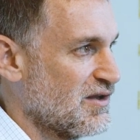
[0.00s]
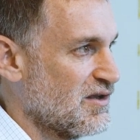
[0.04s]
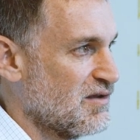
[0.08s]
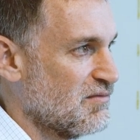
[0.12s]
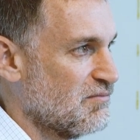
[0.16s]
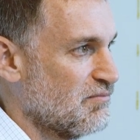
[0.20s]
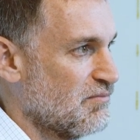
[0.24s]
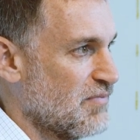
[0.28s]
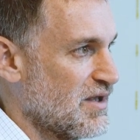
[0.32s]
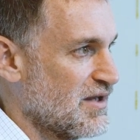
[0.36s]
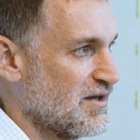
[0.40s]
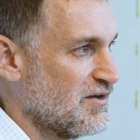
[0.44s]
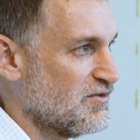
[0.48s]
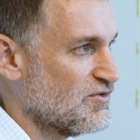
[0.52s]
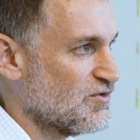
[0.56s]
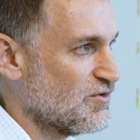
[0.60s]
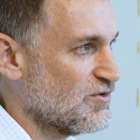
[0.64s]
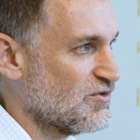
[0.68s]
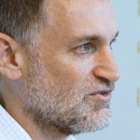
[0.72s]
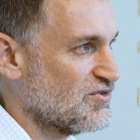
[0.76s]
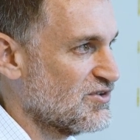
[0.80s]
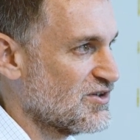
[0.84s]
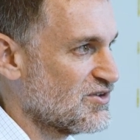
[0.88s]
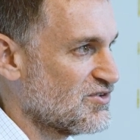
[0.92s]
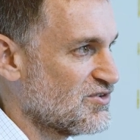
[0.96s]
In many
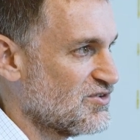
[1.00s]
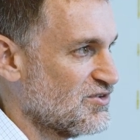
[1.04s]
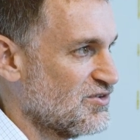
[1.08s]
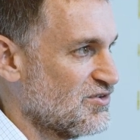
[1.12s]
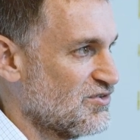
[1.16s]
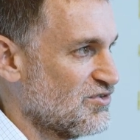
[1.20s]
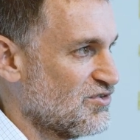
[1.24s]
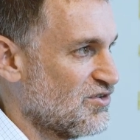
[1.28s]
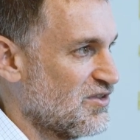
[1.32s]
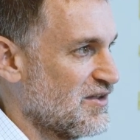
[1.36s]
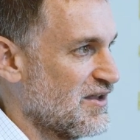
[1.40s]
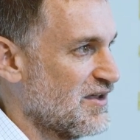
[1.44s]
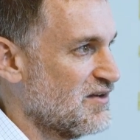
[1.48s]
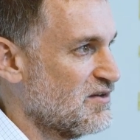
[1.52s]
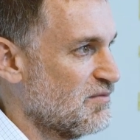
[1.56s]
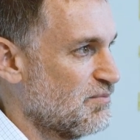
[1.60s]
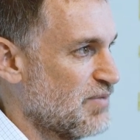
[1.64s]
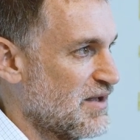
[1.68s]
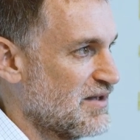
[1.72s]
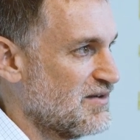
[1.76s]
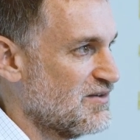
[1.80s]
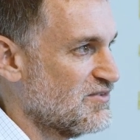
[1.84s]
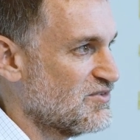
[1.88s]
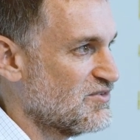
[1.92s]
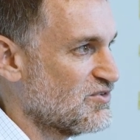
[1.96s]
jurisdictions, the
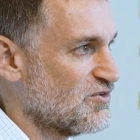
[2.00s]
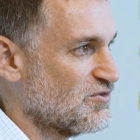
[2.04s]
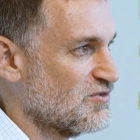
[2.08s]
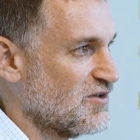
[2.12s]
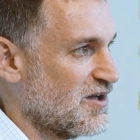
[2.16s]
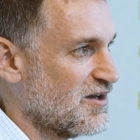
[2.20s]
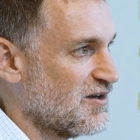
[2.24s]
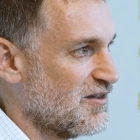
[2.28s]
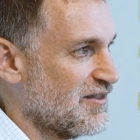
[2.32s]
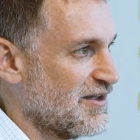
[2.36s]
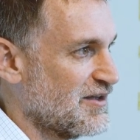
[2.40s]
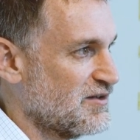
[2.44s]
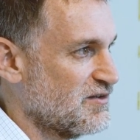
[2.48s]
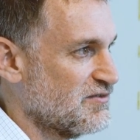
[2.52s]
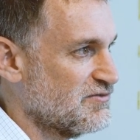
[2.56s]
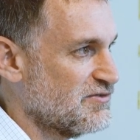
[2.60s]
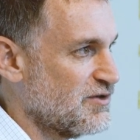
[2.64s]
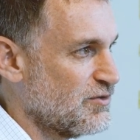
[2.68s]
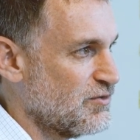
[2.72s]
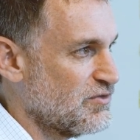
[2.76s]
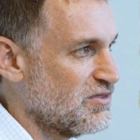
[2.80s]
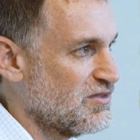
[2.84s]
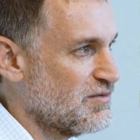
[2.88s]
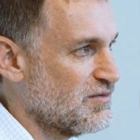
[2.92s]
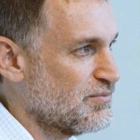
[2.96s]
independents are not allowed to
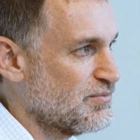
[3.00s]
vote in the